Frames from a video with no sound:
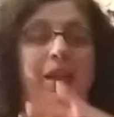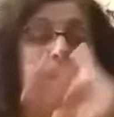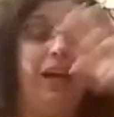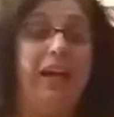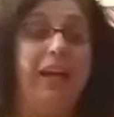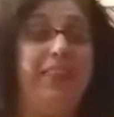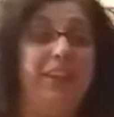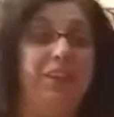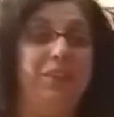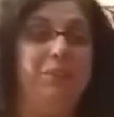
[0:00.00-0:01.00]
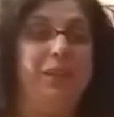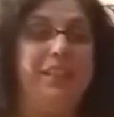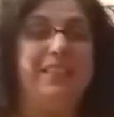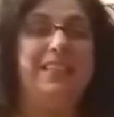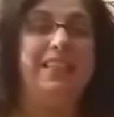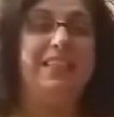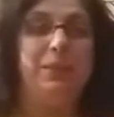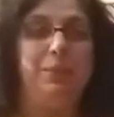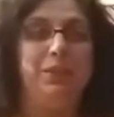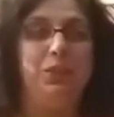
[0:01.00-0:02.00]
Hi there, my sexy
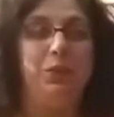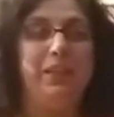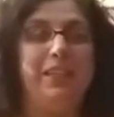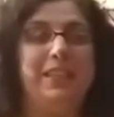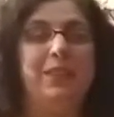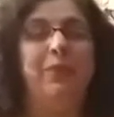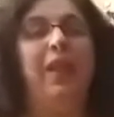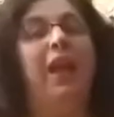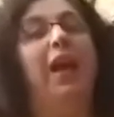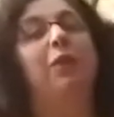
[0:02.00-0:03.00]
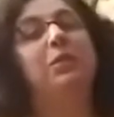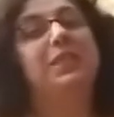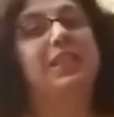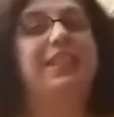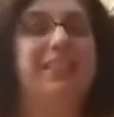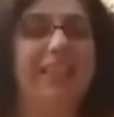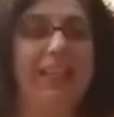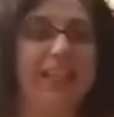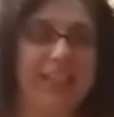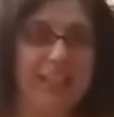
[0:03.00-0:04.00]
Pintoites. I was going to
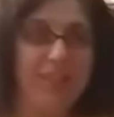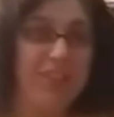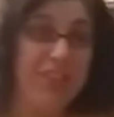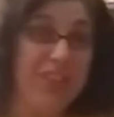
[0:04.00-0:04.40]
say unconventional